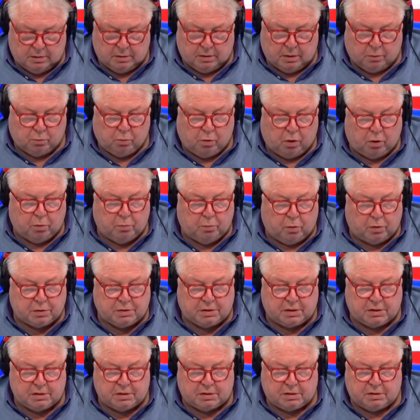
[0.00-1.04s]

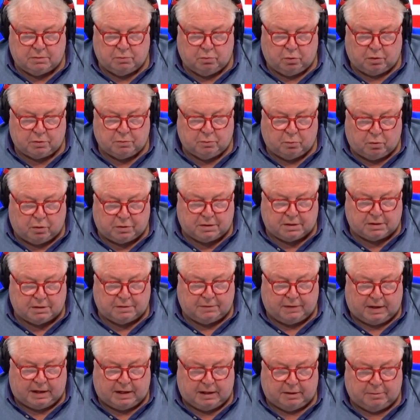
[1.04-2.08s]
what was its
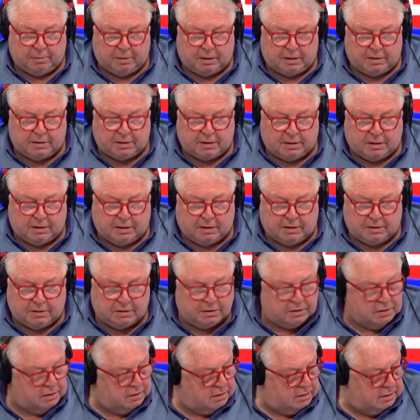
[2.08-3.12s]
value, might I
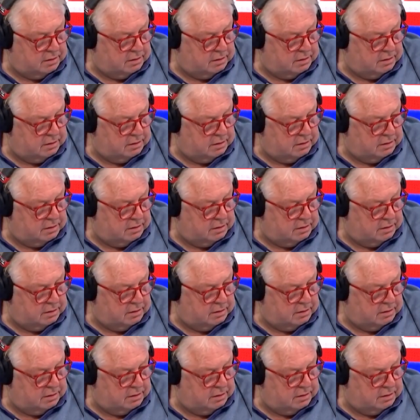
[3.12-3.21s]
ask?